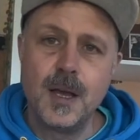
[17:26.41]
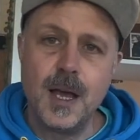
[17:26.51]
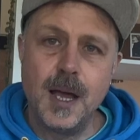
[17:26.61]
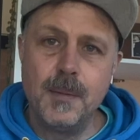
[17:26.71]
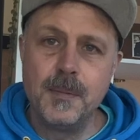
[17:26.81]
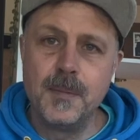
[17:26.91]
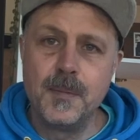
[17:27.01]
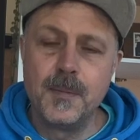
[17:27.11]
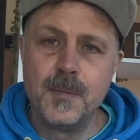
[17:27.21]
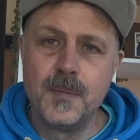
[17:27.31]

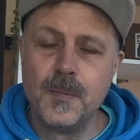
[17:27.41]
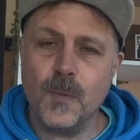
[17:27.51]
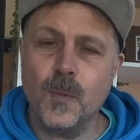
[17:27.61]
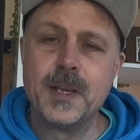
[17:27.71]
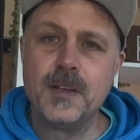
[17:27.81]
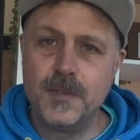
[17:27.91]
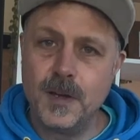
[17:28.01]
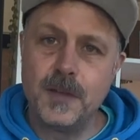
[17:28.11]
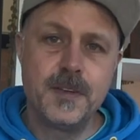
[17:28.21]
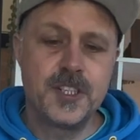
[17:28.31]
When you're
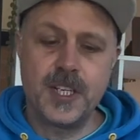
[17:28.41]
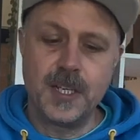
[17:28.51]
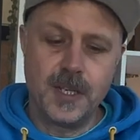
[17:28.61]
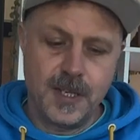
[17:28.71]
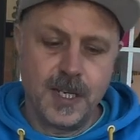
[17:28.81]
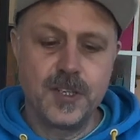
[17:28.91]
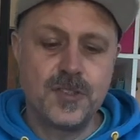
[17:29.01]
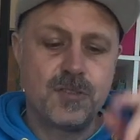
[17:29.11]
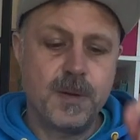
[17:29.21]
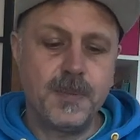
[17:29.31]
fly fishing and you're
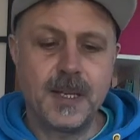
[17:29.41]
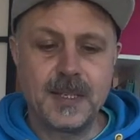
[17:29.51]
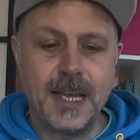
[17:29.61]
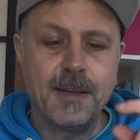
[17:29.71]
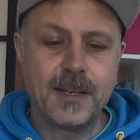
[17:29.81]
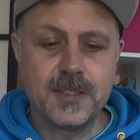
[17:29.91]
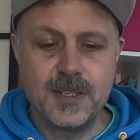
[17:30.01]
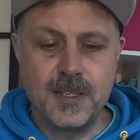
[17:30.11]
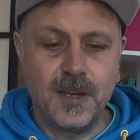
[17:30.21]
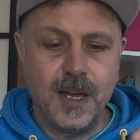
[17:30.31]
stripping down
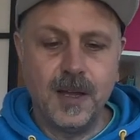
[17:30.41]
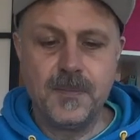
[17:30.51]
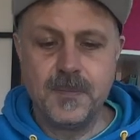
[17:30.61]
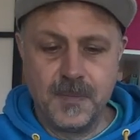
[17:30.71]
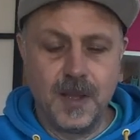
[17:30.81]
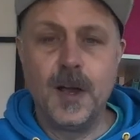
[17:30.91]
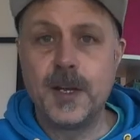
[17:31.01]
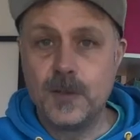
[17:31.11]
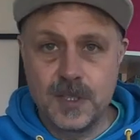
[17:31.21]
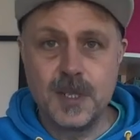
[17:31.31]
into
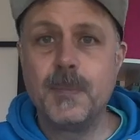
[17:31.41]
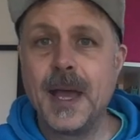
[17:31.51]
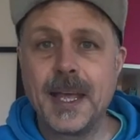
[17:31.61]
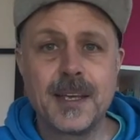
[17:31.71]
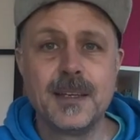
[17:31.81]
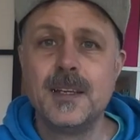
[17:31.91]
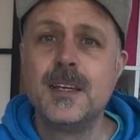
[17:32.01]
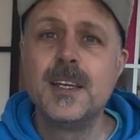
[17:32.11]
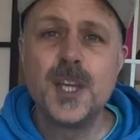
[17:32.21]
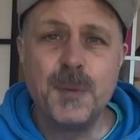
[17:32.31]
line onto the bank,
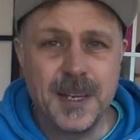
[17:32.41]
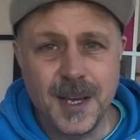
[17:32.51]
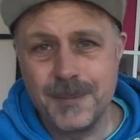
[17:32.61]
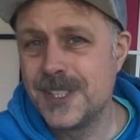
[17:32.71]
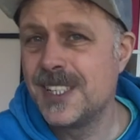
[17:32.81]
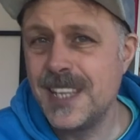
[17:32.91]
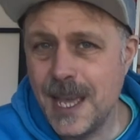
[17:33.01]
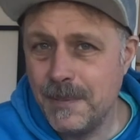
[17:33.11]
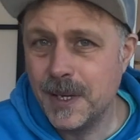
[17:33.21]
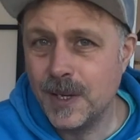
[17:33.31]
you end up
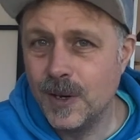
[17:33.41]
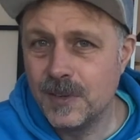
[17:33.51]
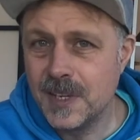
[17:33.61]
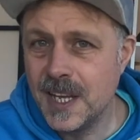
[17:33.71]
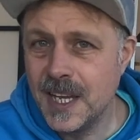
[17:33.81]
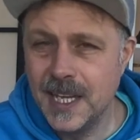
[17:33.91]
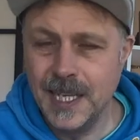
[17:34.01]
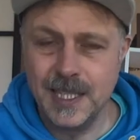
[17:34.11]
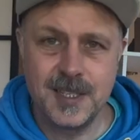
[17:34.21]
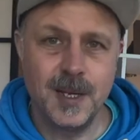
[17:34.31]
stepping on it. It
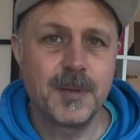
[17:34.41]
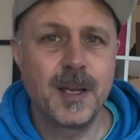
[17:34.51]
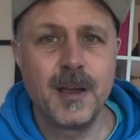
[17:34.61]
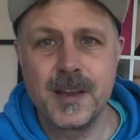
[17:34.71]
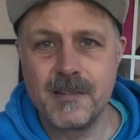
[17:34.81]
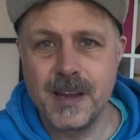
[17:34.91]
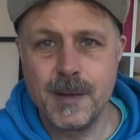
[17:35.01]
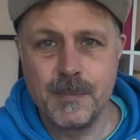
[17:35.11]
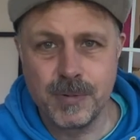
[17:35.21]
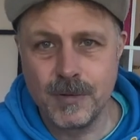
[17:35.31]
ends up going
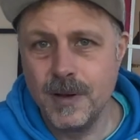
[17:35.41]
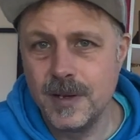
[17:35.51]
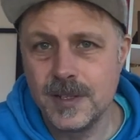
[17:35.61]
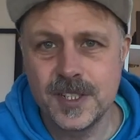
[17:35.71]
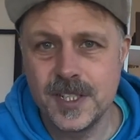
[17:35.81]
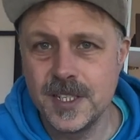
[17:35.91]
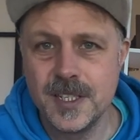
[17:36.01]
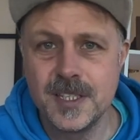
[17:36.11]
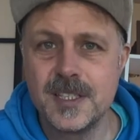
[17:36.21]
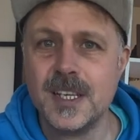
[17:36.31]
around
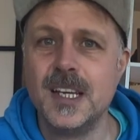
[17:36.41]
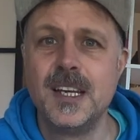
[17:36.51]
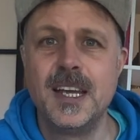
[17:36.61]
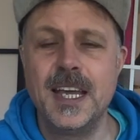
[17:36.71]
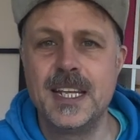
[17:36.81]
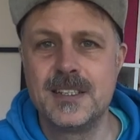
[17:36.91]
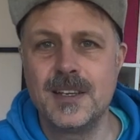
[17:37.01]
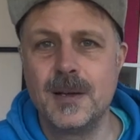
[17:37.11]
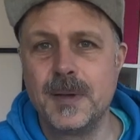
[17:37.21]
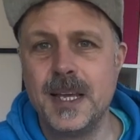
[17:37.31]
branches. It
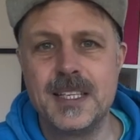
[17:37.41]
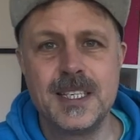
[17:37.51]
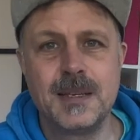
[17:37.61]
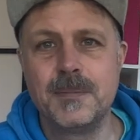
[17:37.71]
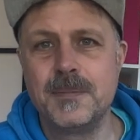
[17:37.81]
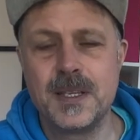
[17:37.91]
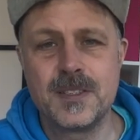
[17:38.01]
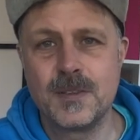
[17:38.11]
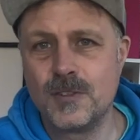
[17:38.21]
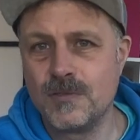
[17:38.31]
ends up hitting
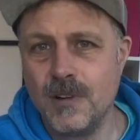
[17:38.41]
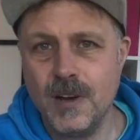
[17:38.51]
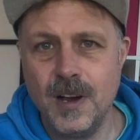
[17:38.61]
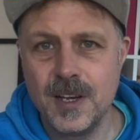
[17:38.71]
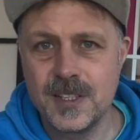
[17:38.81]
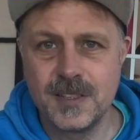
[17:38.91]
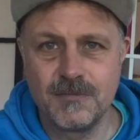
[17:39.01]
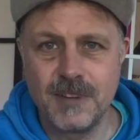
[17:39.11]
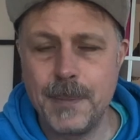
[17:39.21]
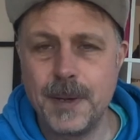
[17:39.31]
bits of grass
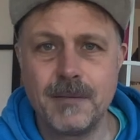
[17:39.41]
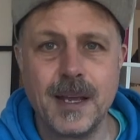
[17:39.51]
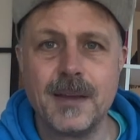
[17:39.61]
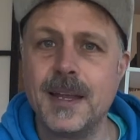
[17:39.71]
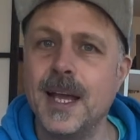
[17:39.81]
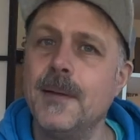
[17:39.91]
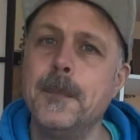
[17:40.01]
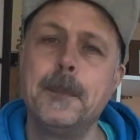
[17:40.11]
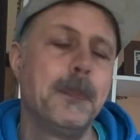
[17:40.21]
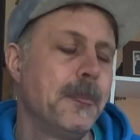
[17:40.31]
and wrapping around
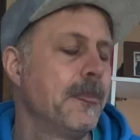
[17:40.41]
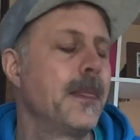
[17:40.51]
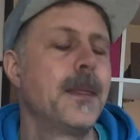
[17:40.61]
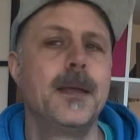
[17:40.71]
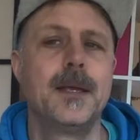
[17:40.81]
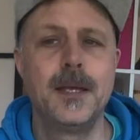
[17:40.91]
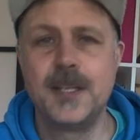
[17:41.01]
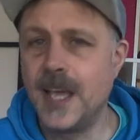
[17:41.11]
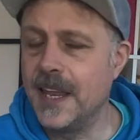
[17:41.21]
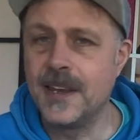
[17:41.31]
that.
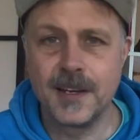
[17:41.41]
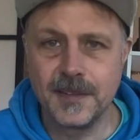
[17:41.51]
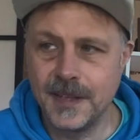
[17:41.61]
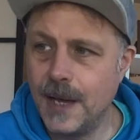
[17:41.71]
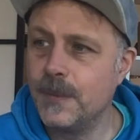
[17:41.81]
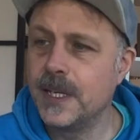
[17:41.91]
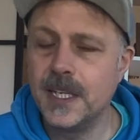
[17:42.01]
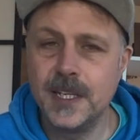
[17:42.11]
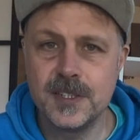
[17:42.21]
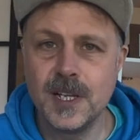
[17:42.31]
You get none of that when
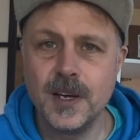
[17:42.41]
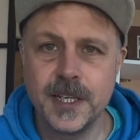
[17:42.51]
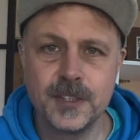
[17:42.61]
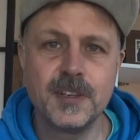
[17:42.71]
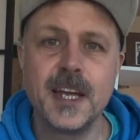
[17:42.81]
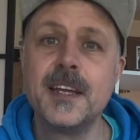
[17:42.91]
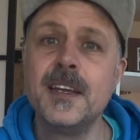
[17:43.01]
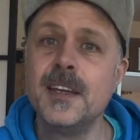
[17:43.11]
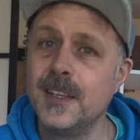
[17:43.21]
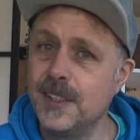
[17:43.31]
you use a line tray.
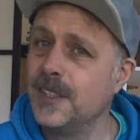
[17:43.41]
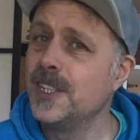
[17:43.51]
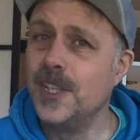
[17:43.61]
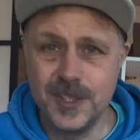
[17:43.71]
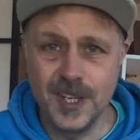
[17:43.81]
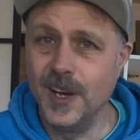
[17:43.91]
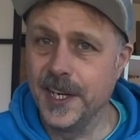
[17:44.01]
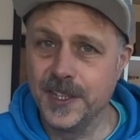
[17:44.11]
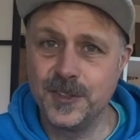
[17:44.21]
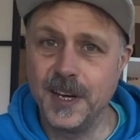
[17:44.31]
Use a
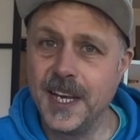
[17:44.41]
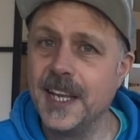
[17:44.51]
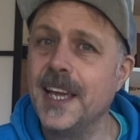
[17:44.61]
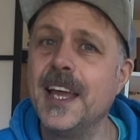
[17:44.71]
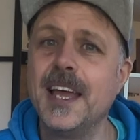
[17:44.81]
line tray.